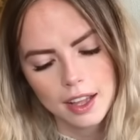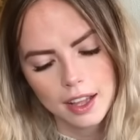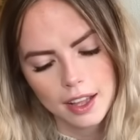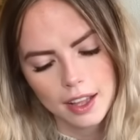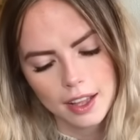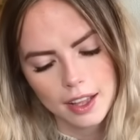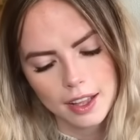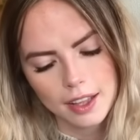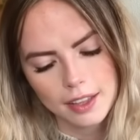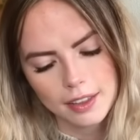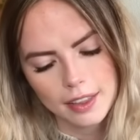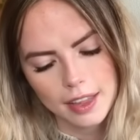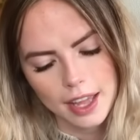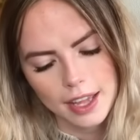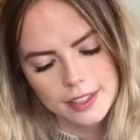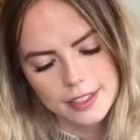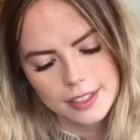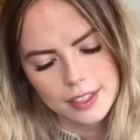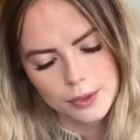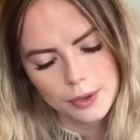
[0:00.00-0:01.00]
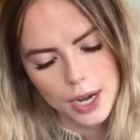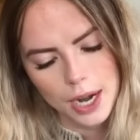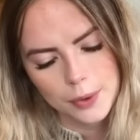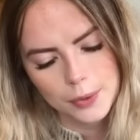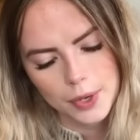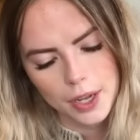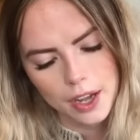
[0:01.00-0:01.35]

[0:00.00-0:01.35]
And that's around